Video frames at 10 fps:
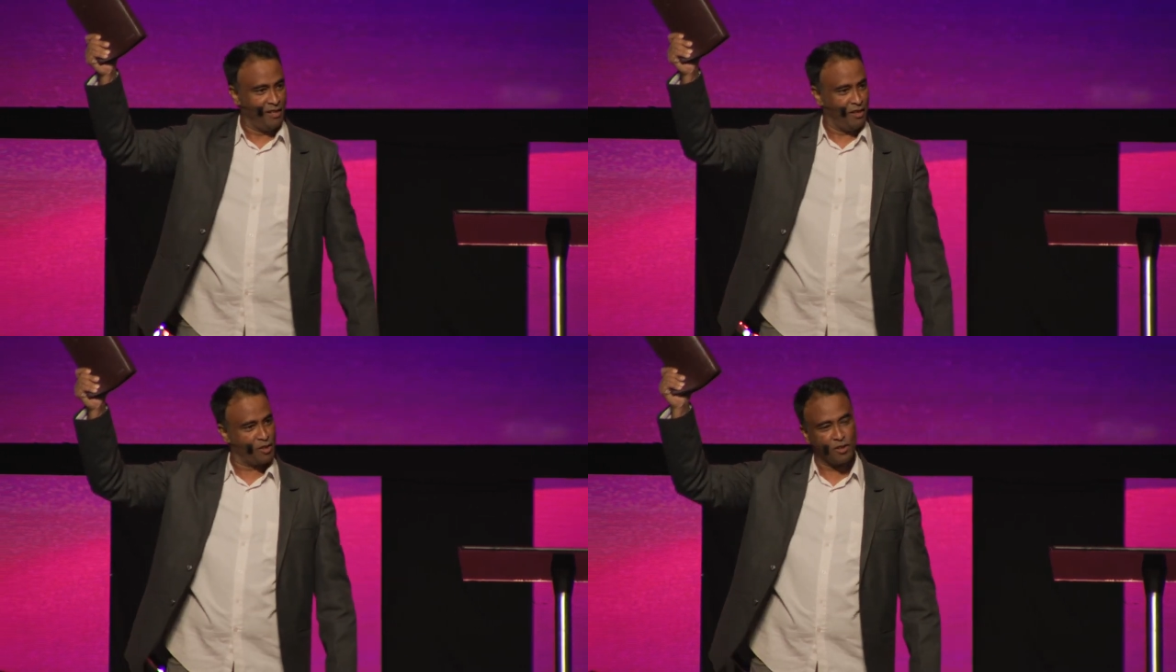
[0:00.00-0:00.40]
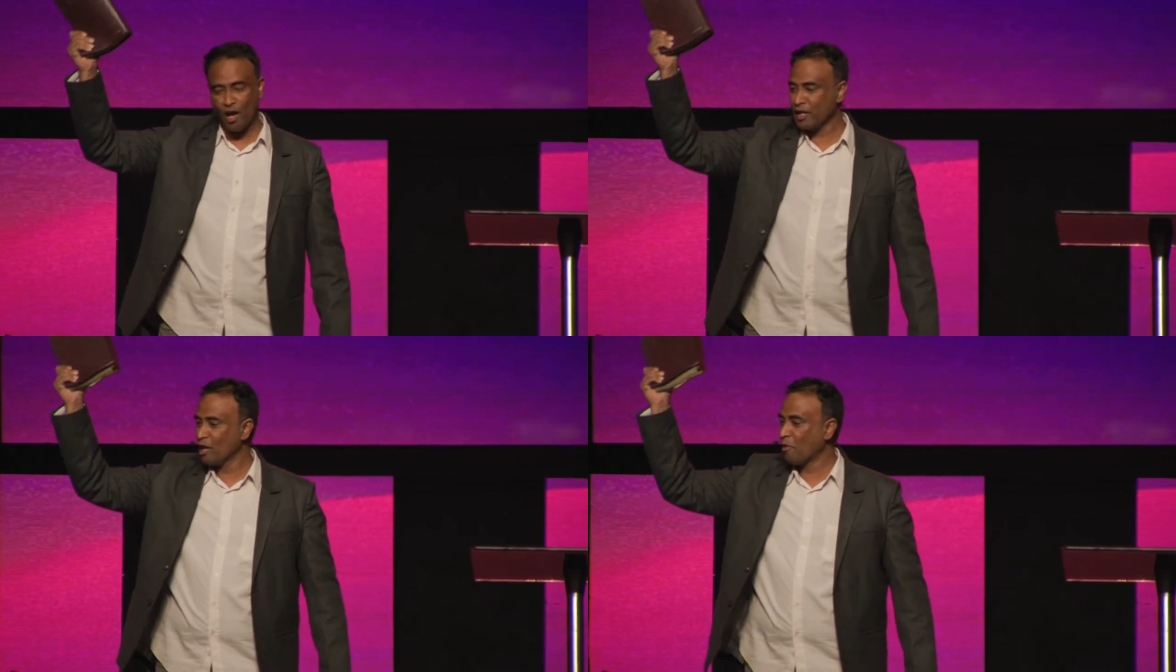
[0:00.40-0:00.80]
It's
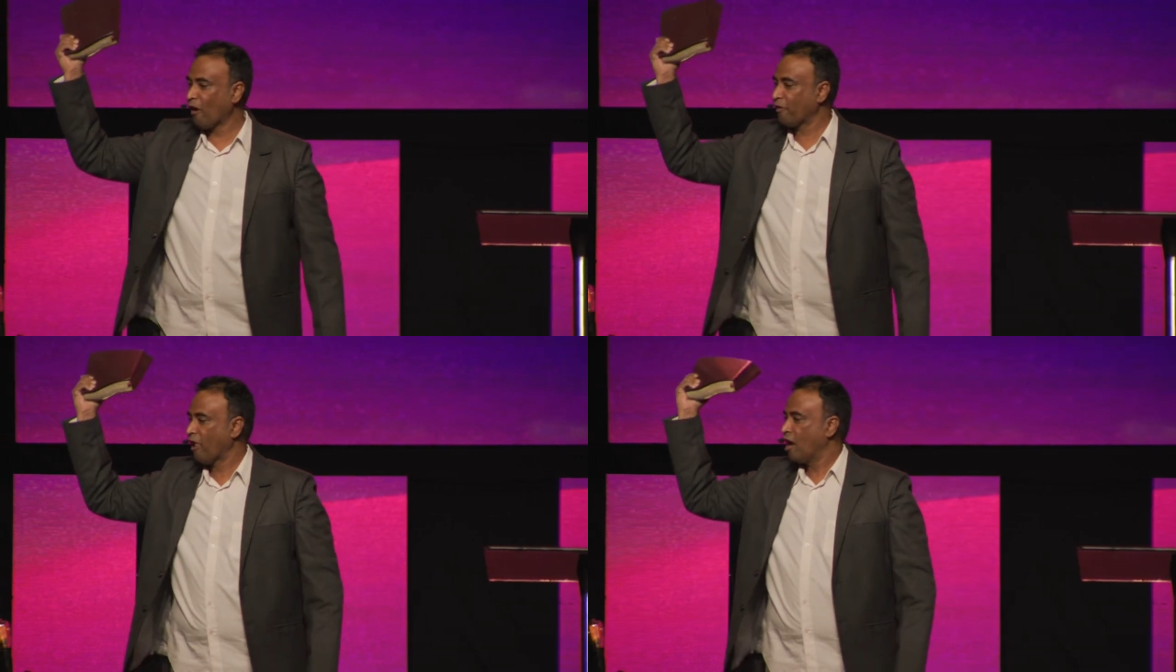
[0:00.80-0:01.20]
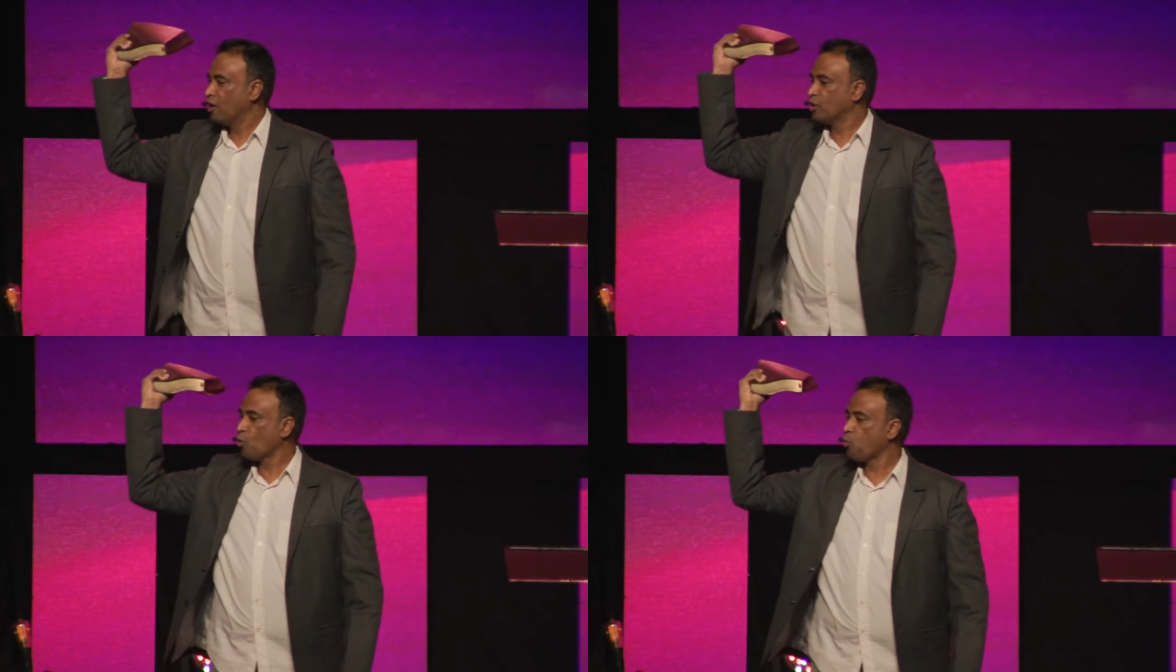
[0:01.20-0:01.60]
talking about
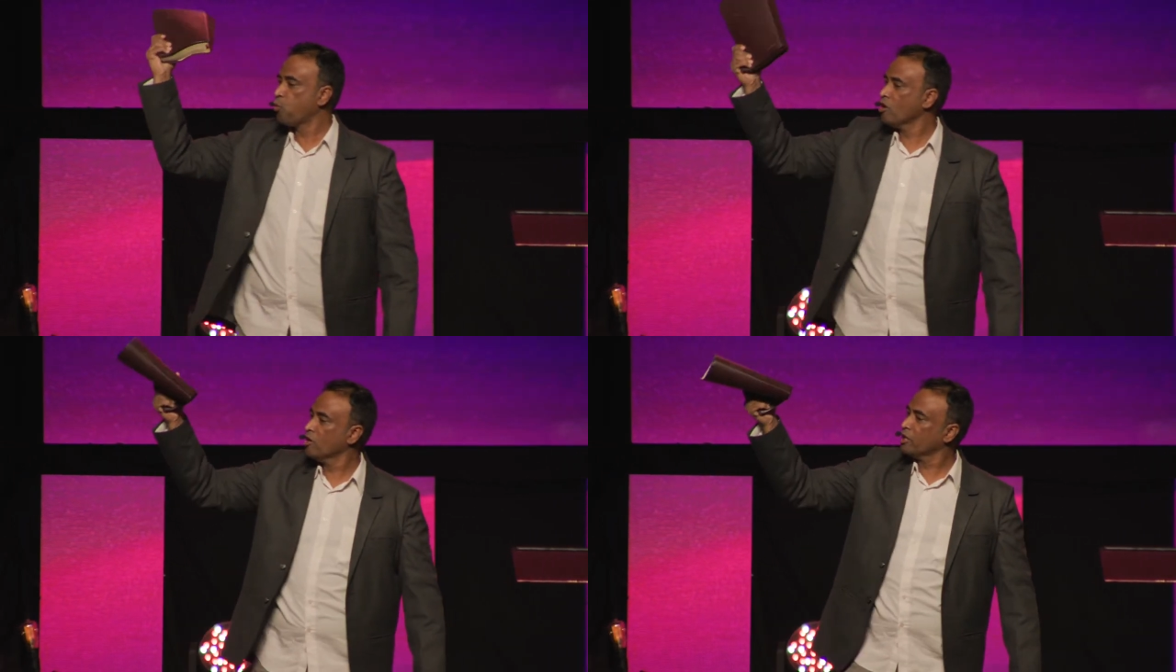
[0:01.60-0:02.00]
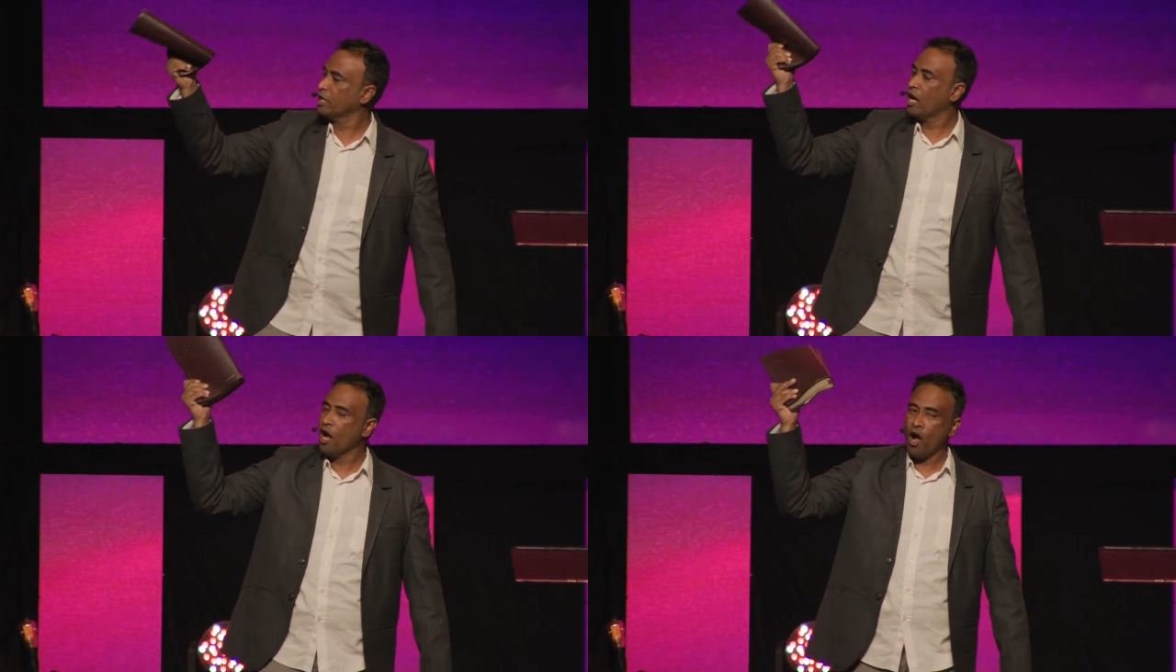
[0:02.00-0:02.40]
the
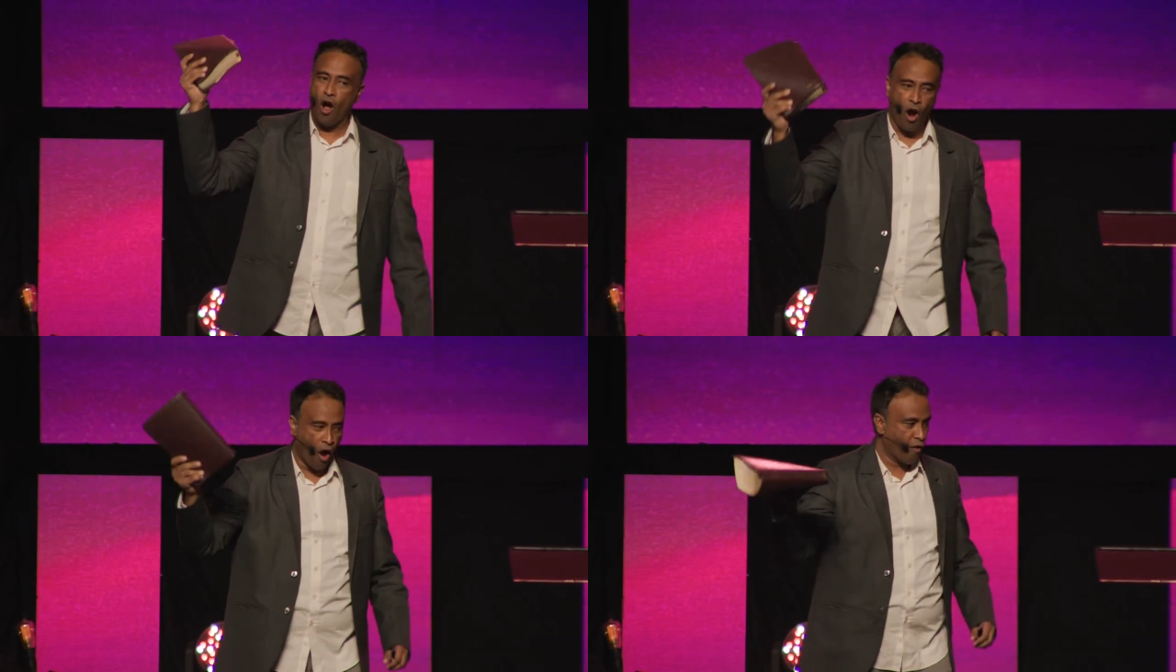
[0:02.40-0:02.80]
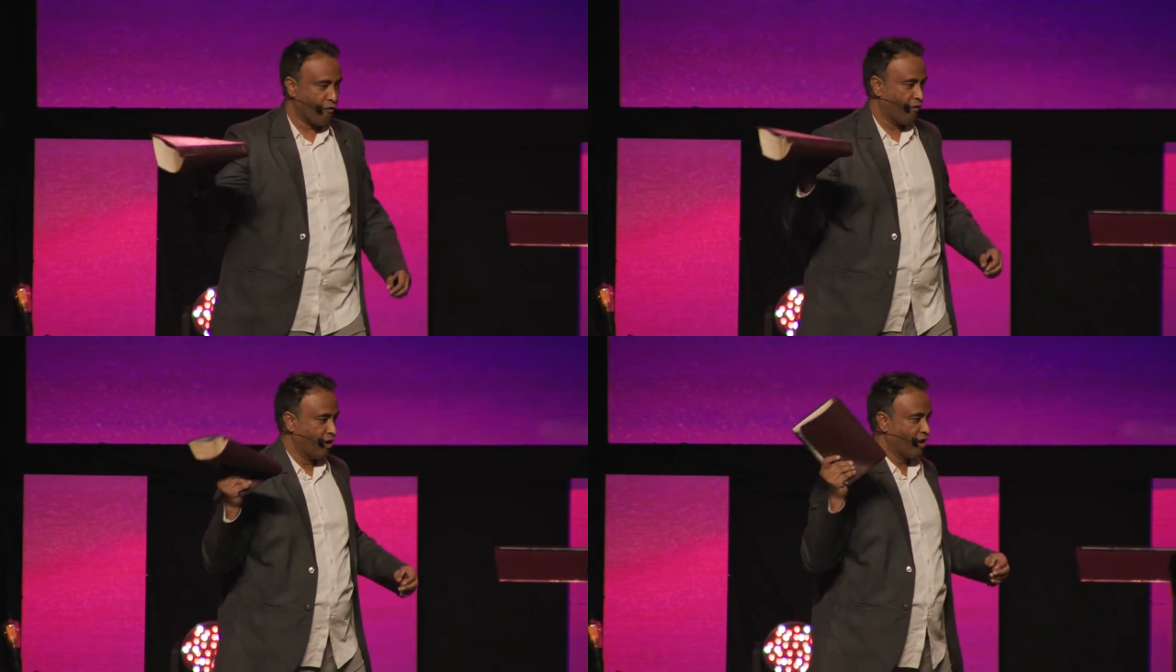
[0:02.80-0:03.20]
Word
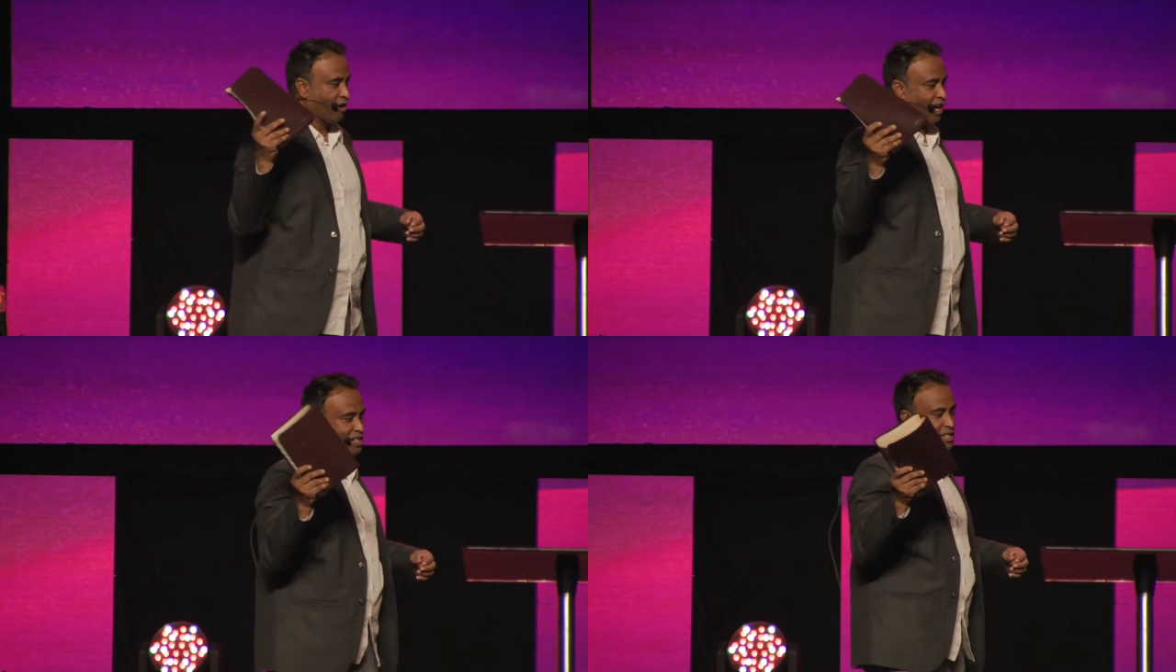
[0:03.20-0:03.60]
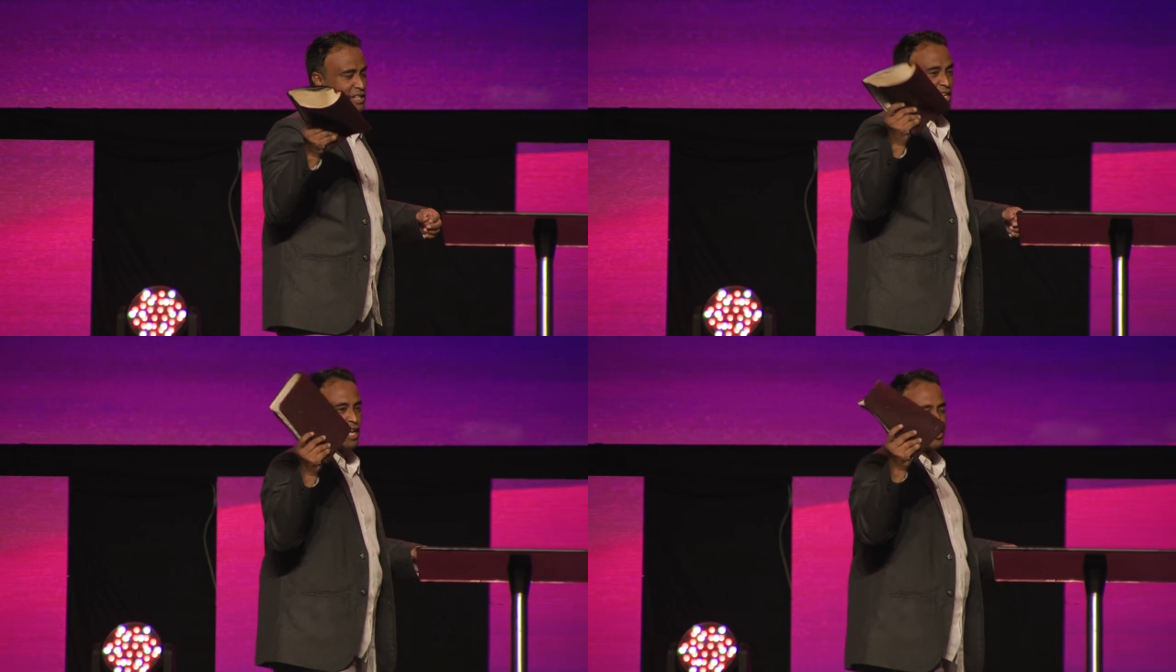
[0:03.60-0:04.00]
of God. It
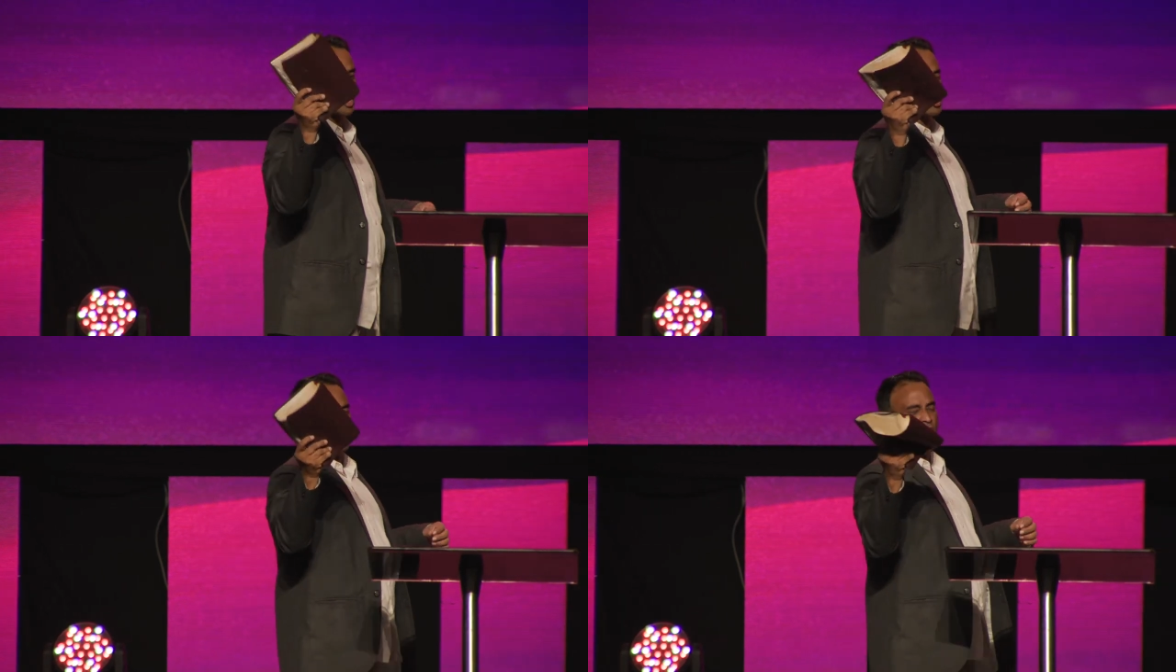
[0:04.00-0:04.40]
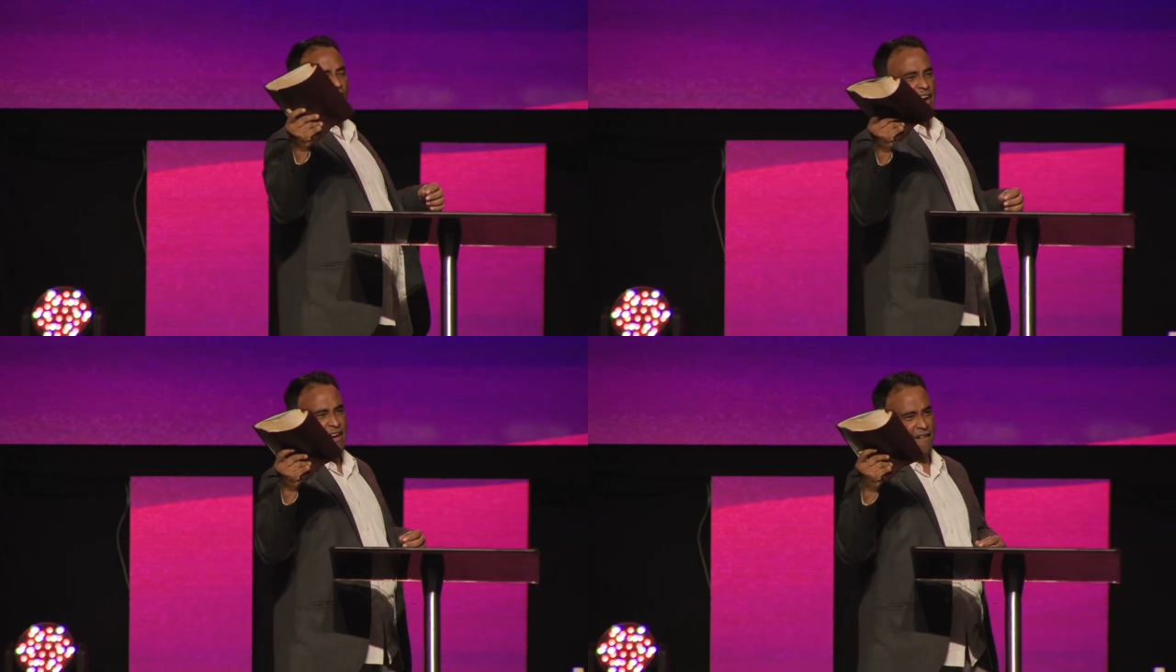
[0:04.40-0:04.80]
says, This Word